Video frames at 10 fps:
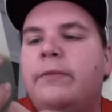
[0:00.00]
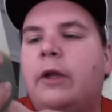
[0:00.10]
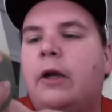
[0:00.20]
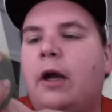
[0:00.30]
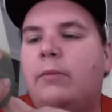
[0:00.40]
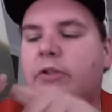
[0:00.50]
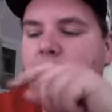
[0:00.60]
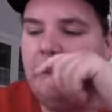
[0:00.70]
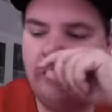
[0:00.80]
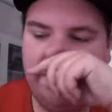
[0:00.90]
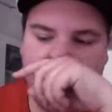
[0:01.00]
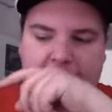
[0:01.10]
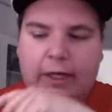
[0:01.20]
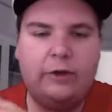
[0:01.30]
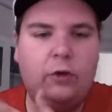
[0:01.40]
Um, so these are things
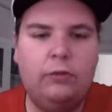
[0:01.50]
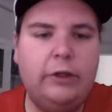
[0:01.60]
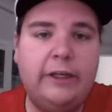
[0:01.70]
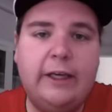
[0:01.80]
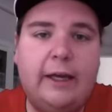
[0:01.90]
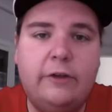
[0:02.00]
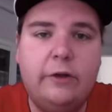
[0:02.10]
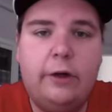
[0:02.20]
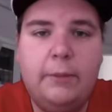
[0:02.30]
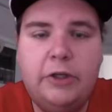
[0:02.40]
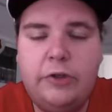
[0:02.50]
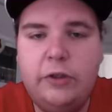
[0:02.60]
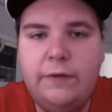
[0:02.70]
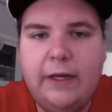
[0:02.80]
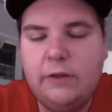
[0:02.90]
that I don't really get during my
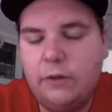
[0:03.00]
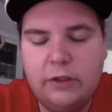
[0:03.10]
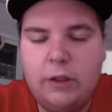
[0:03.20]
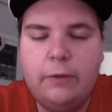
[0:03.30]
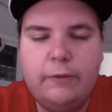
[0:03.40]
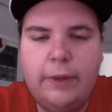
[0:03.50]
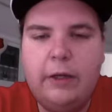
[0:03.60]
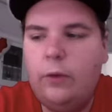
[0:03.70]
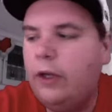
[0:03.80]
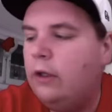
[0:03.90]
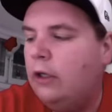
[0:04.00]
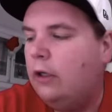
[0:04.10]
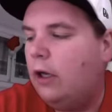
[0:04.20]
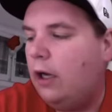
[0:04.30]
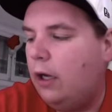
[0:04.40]
juice fast, with some of them anyway.
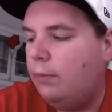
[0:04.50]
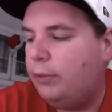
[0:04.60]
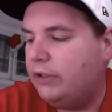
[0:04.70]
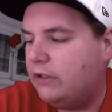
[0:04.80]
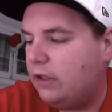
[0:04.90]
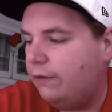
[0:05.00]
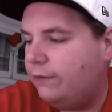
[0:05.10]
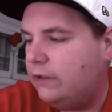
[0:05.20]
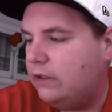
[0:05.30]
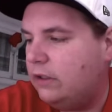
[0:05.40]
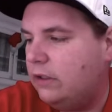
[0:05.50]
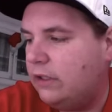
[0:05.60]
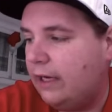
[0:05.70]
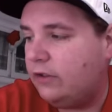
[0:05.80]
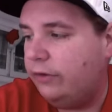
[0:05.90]
Um, but this stuff is is
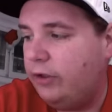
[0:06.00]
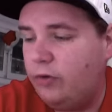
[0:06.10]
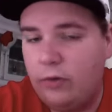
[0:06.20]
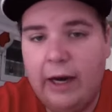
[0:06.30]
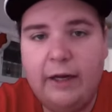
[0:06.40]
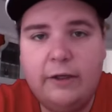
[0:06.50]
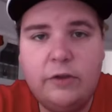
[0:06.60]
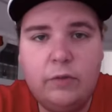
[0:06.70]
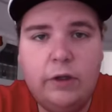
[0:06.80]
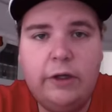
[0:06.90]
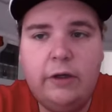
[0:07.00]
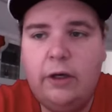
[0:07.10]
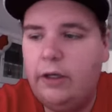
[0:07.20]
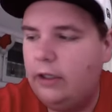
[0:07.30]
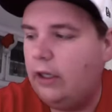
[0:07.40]
actually great. It's really
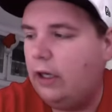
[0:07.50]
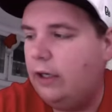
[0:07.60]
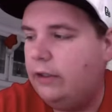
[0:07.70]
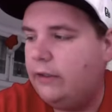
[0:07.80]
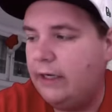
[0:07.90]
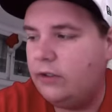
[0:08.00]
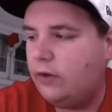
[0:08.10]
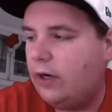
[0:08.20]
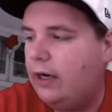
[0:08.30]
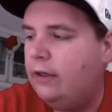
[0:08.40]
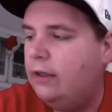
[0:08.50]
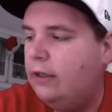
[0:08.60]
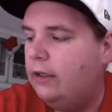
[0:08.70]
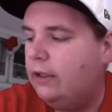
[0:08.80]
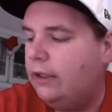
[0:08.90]
good. Uh, it tastes great.
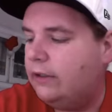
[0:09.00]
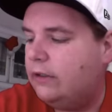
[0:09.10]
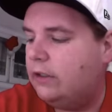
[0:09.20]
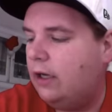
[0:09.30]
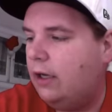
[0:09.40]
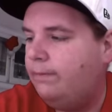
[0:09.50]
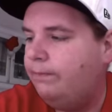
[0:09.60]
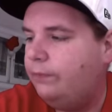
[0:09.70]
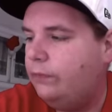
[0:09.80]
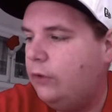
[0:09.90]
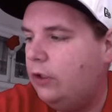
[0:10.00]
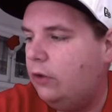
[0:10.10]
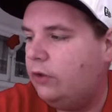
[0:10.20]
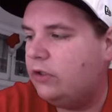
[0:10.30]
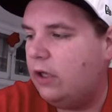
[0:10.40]
It's um, you
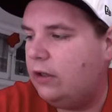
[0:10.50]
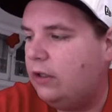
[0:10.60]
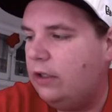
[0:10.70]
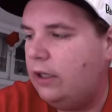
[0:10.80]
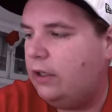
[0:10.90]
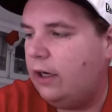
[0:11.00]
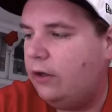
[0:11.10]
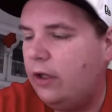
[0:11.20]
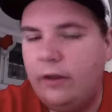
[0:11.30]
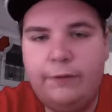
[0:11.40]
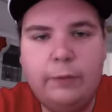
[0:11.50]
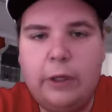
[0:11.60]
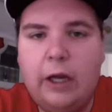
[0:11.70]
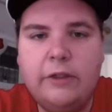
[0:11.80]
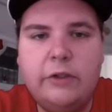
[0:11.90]
know, there's nothing in there, nothing from
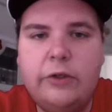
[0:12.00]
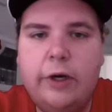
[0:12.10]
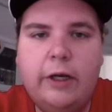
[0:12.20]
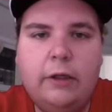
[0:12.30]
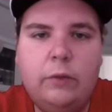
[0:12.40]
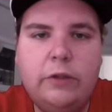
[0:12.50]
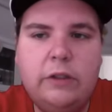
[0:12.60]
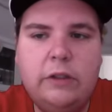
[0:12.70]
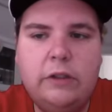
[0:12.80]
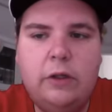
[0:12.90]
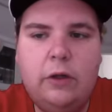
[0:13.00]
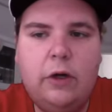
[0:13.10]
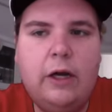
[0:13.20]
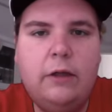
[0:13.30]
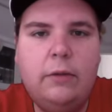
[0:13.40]
concentrate, which is you know
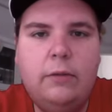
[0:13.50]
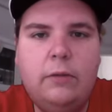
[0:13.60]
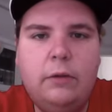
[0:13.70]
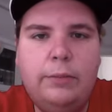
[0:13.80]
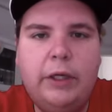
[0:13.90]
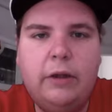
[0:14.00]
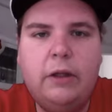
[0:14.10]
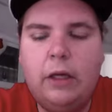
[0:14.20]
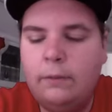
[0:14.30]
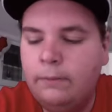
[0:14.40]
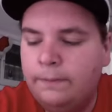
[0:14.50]
kind of the the big thing.